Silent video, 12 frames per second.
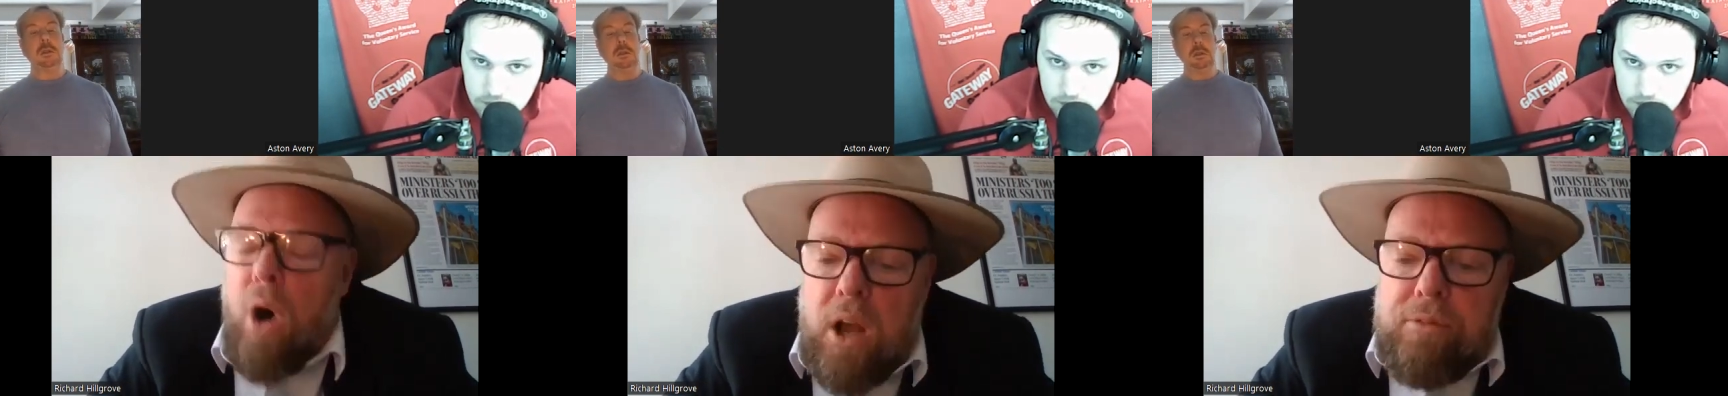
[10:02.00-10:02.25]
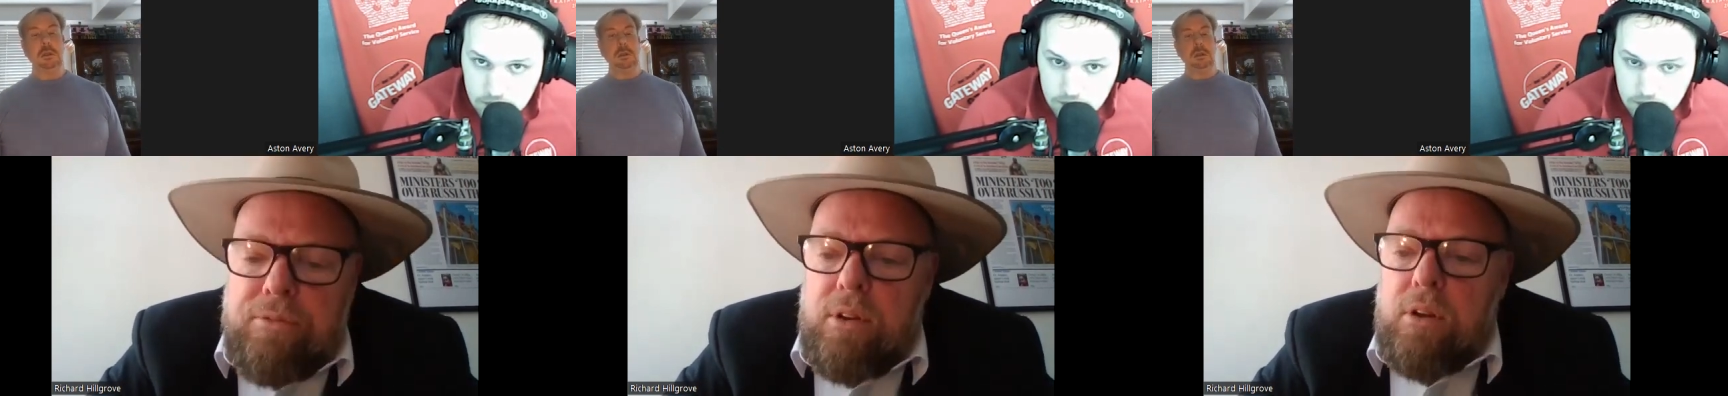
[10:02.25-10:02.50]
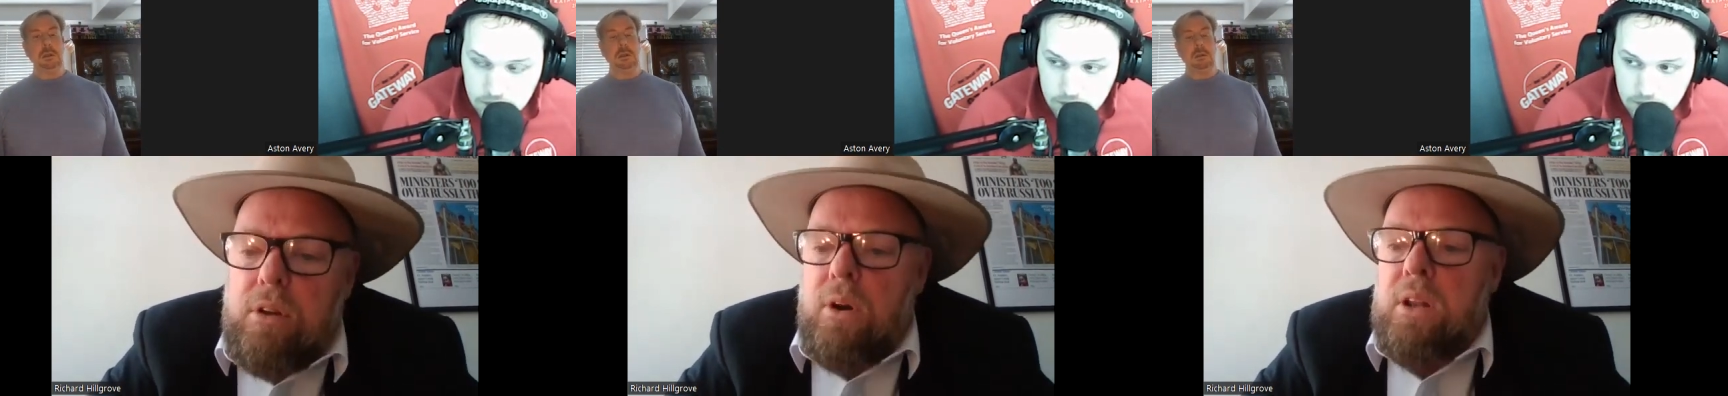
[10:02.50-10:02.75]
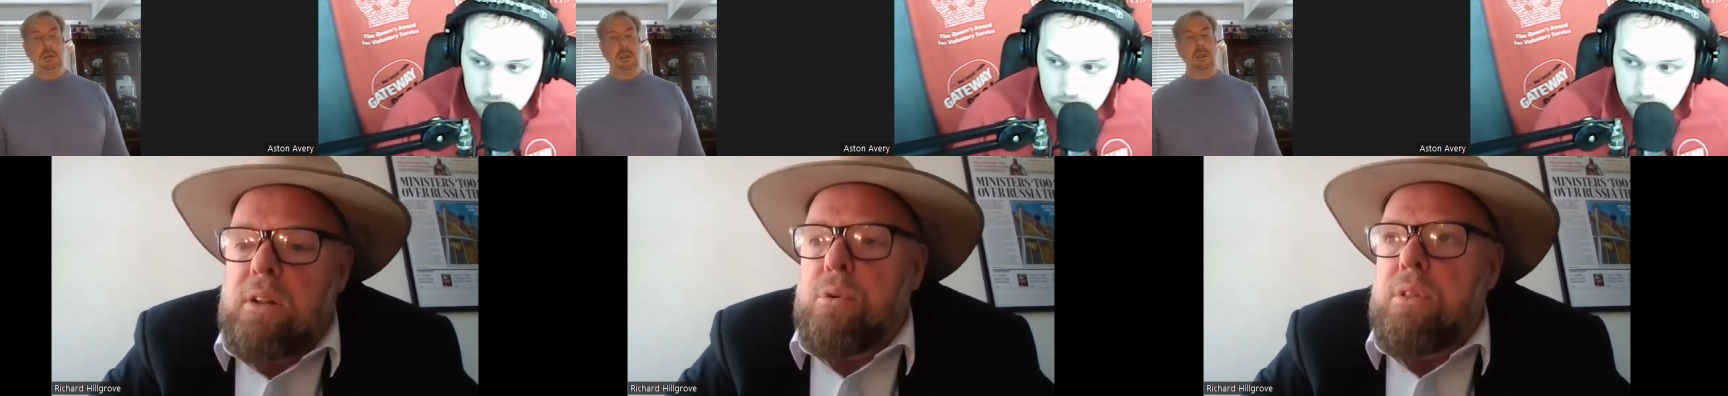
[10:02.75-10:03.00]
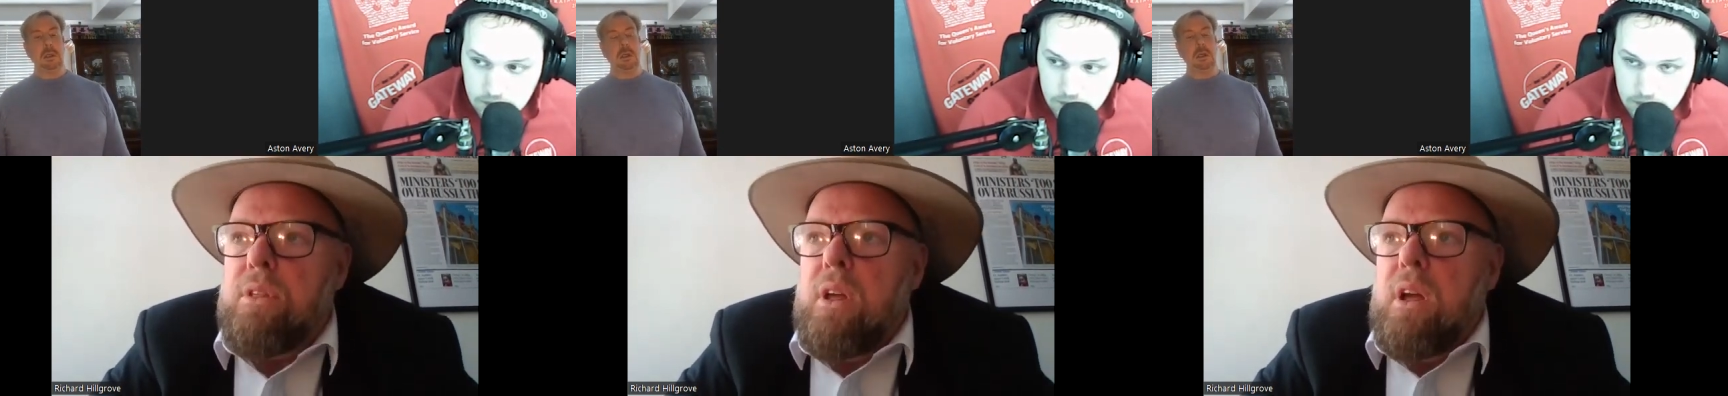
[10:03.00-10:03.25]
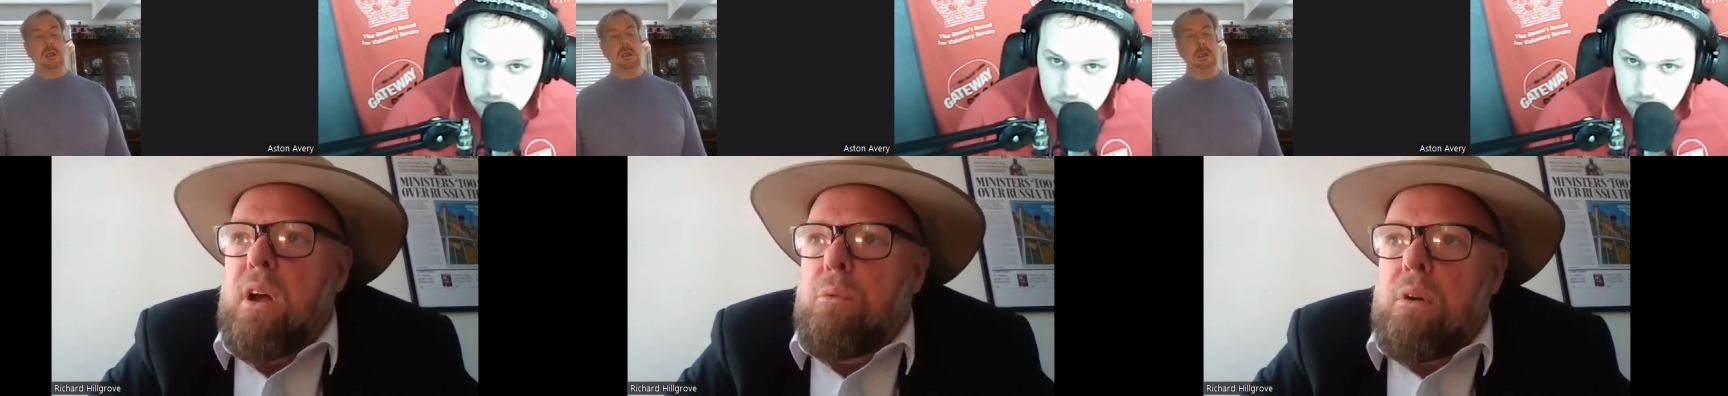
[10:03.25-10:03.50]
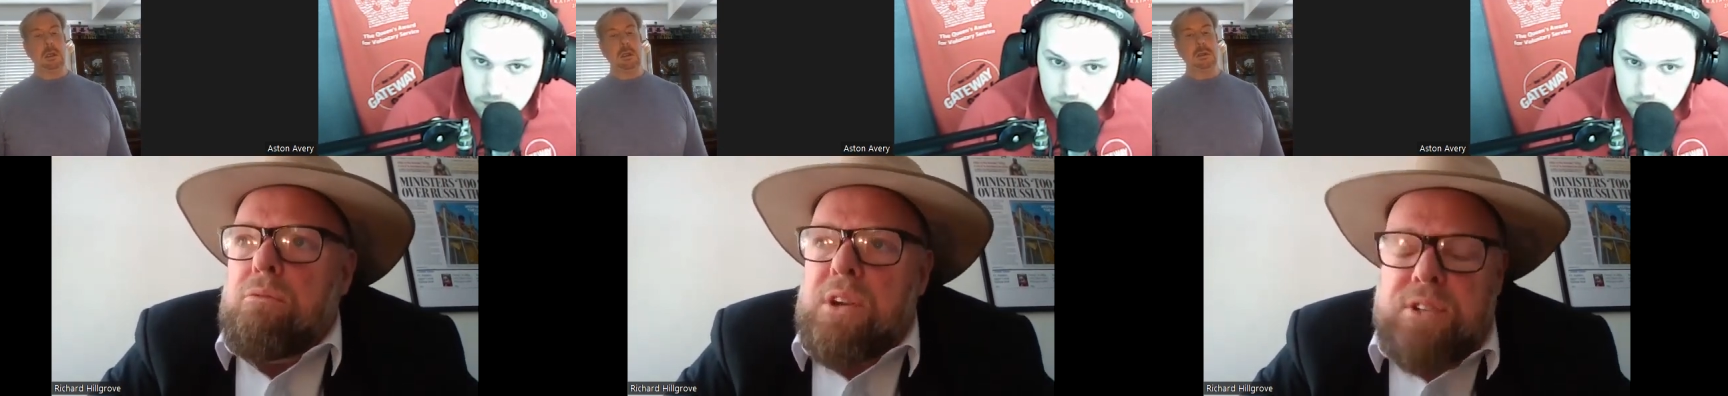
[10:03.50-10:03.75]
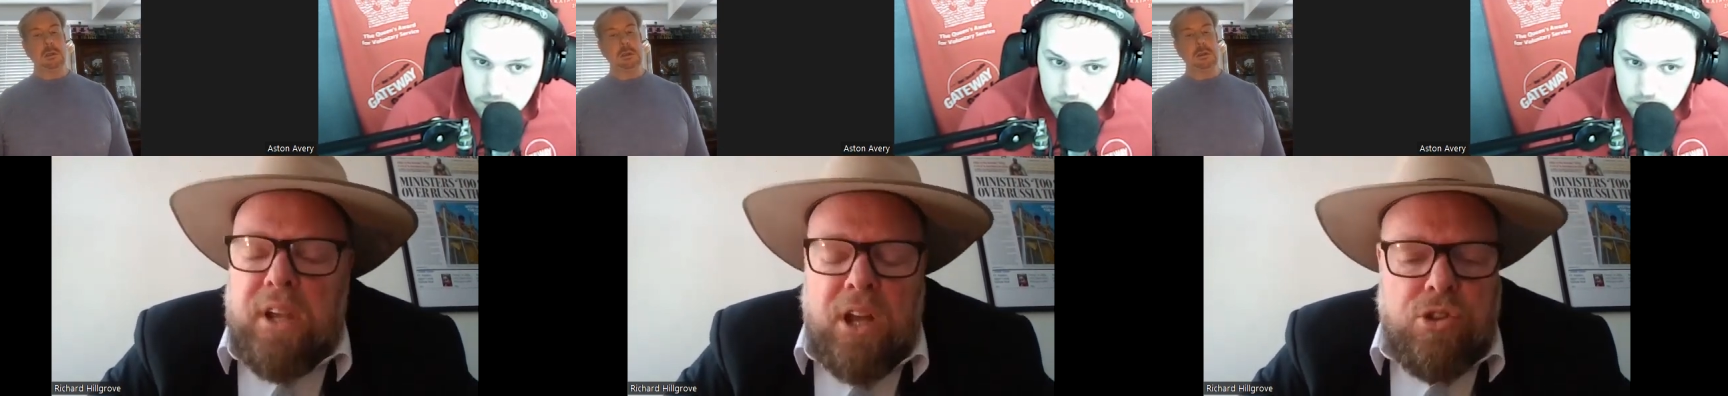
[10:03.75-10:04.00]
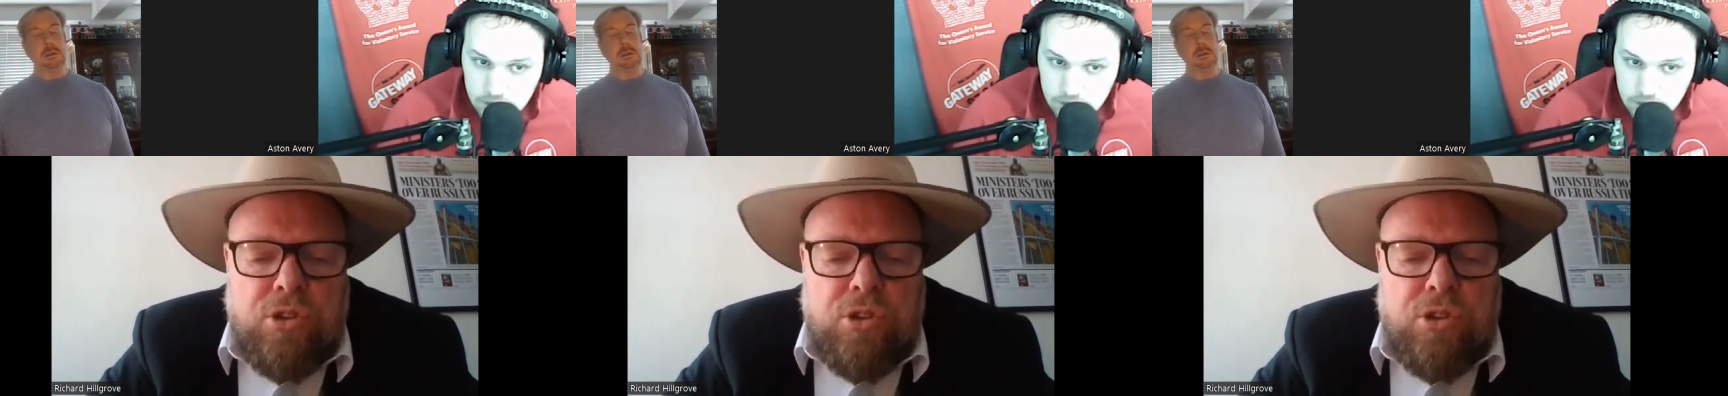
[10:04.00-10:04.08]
Speaker 1: wife who I live with, raising our